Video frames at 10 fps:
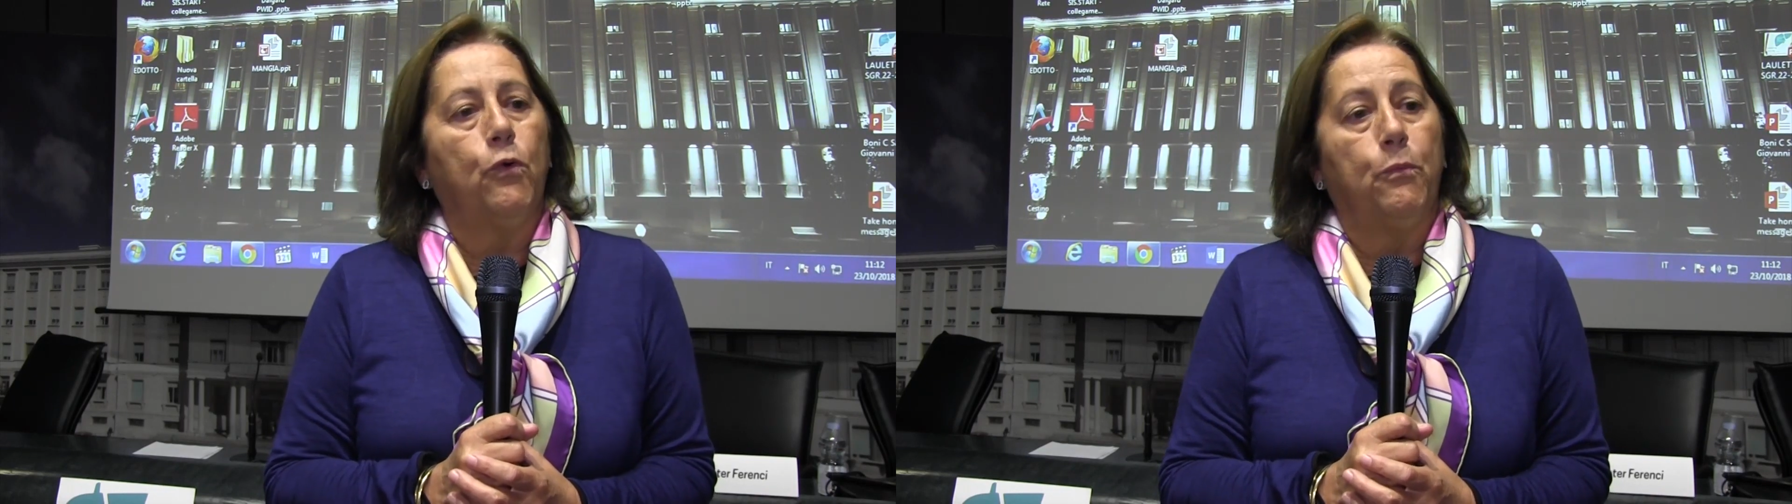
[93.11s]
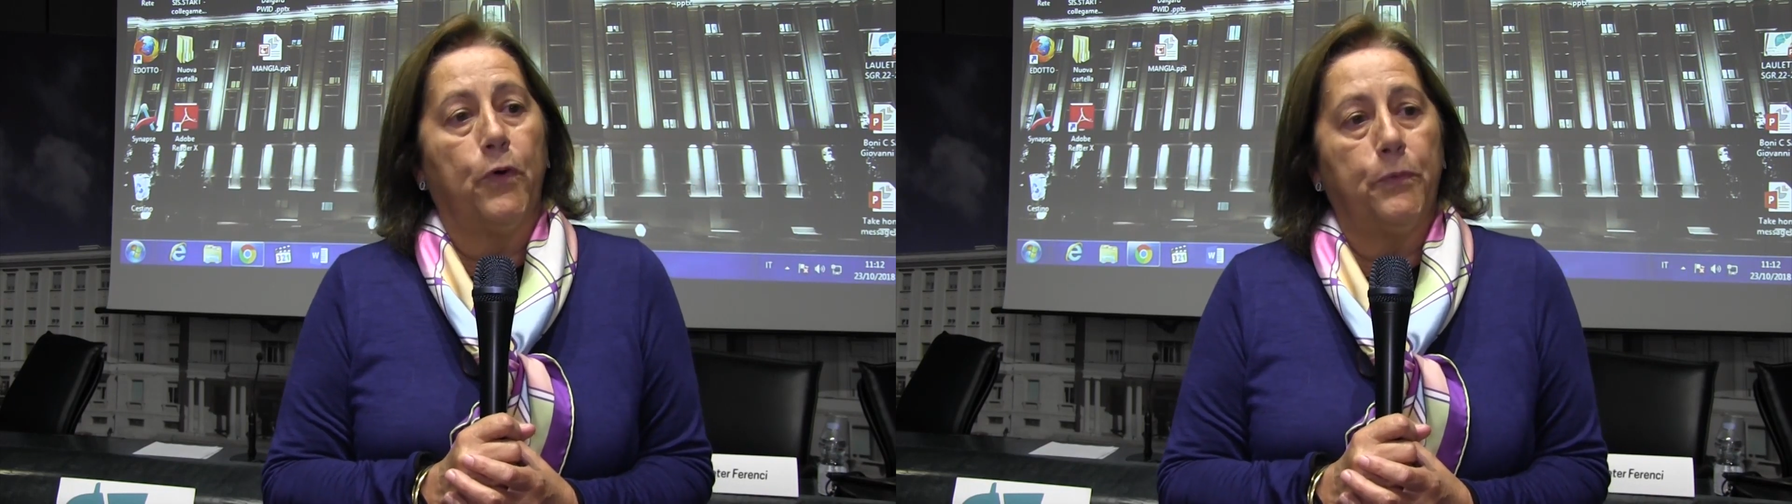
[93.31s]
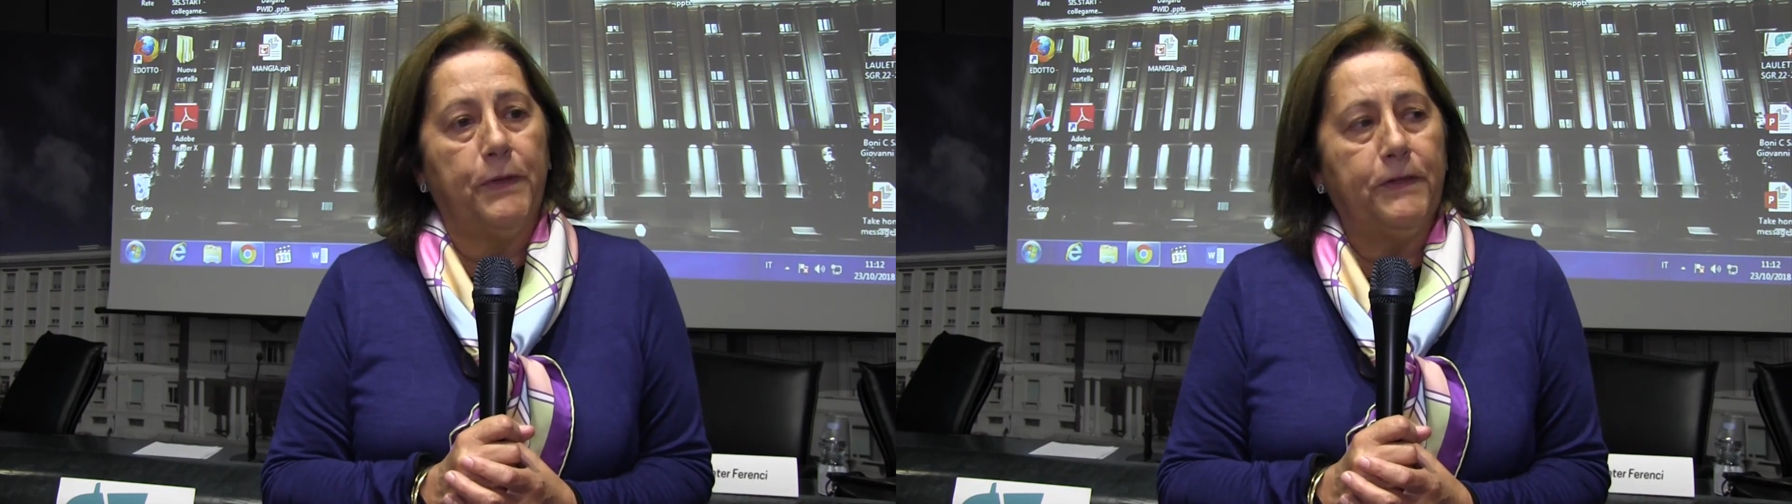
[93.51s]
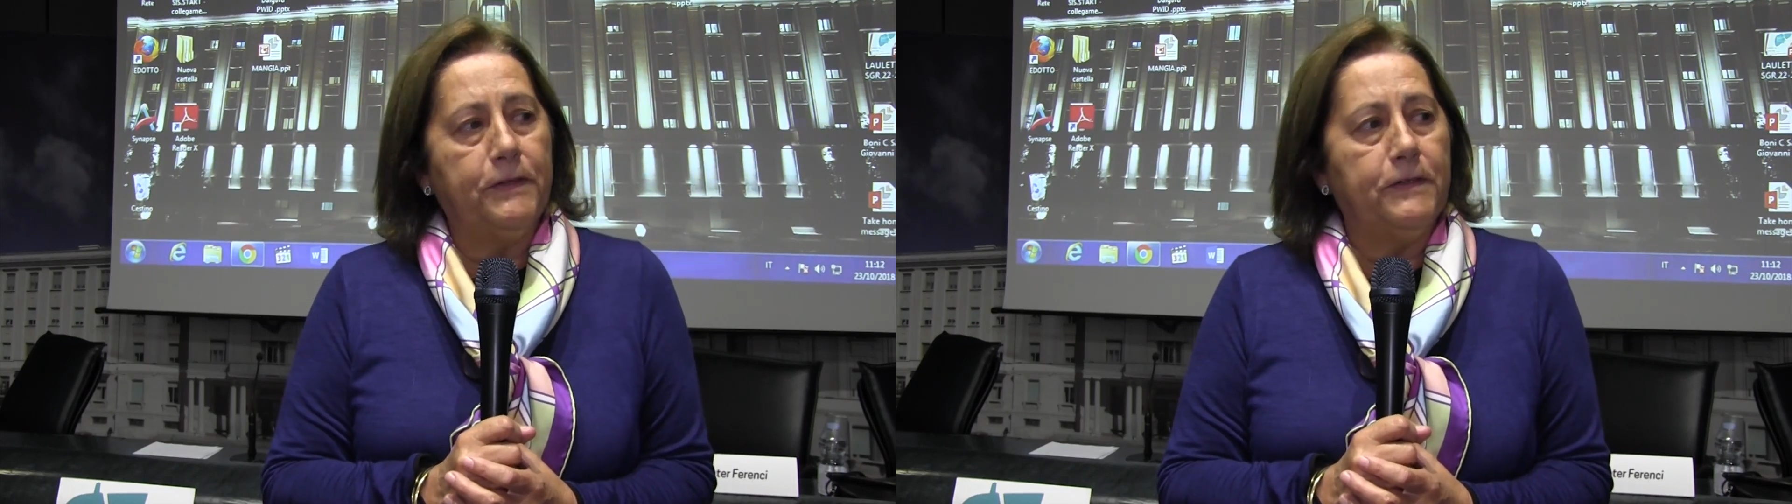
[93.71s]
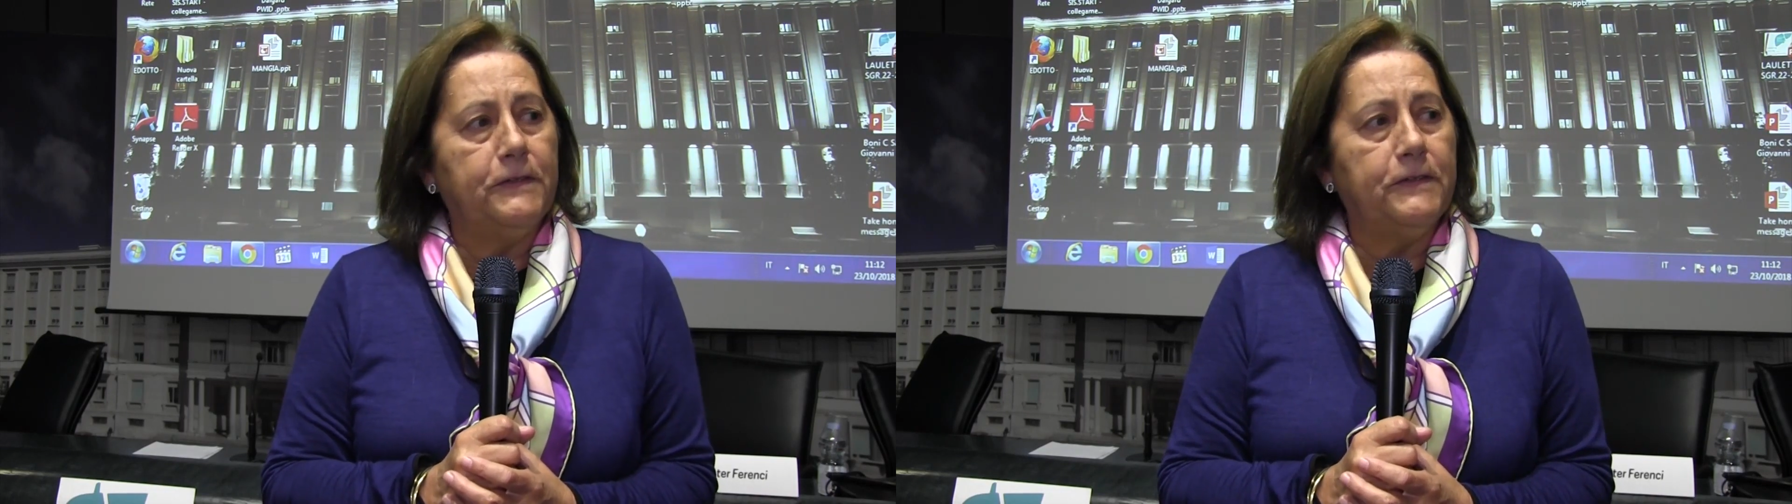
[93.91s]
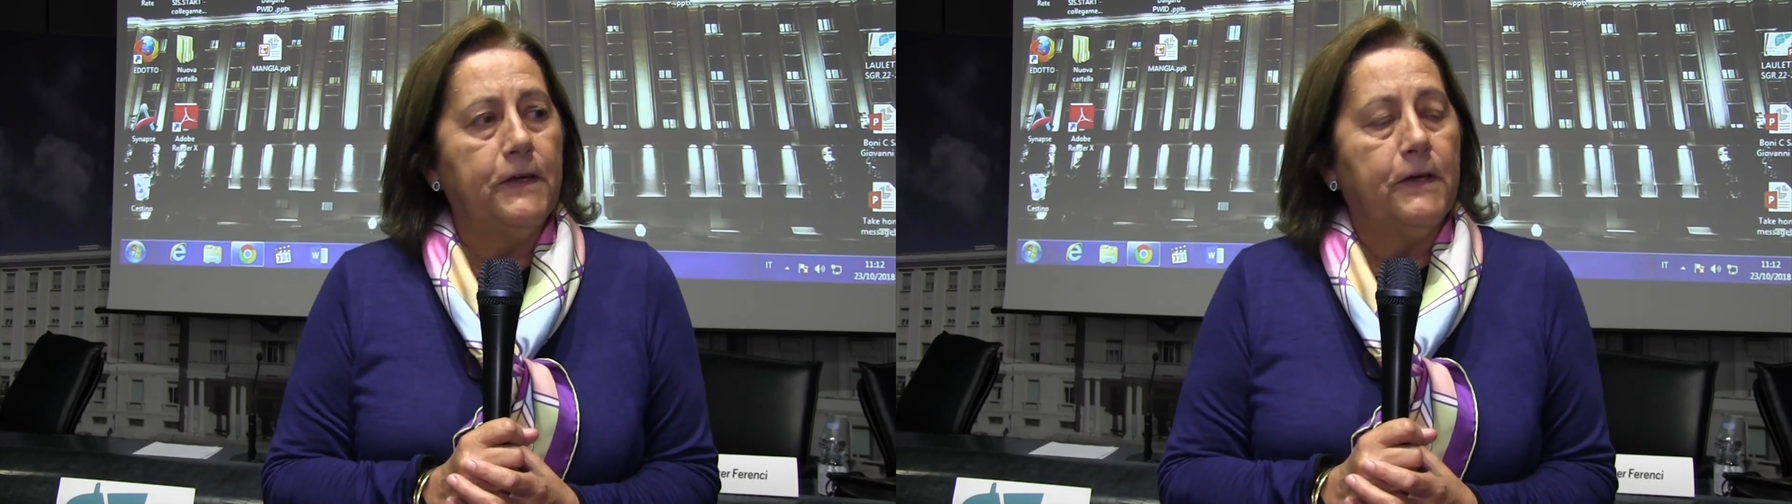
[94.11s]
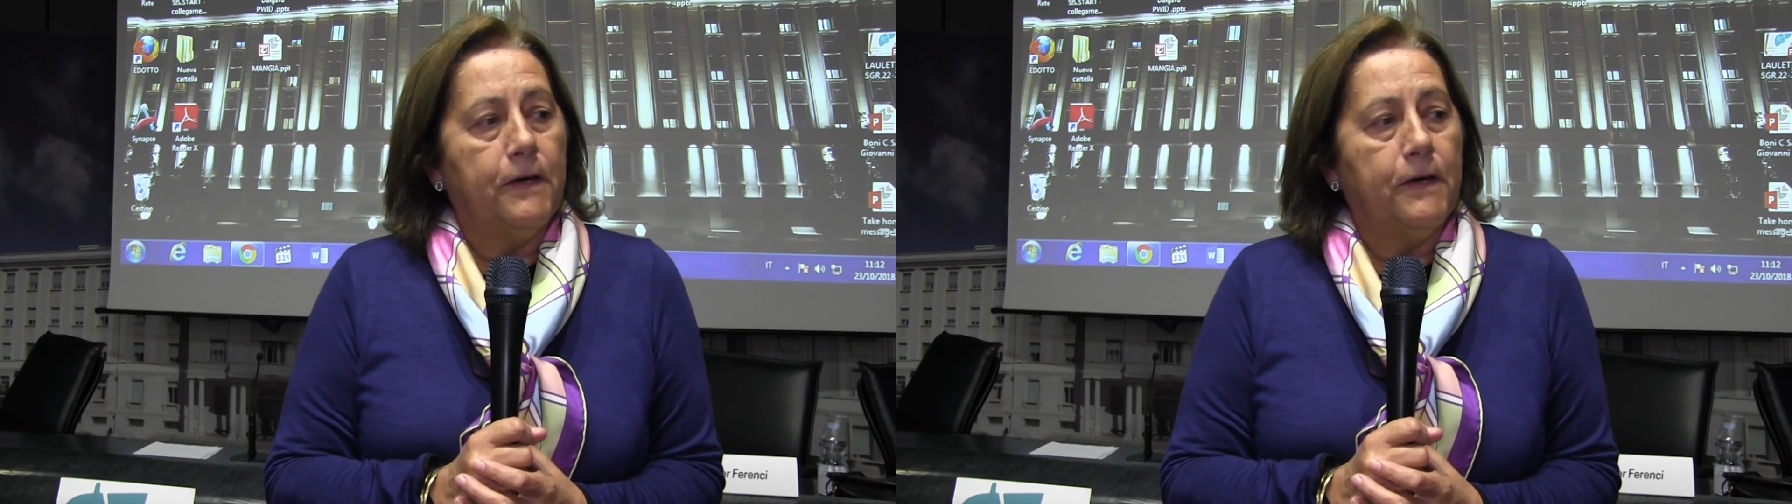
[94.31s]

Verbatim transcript: comorbidities,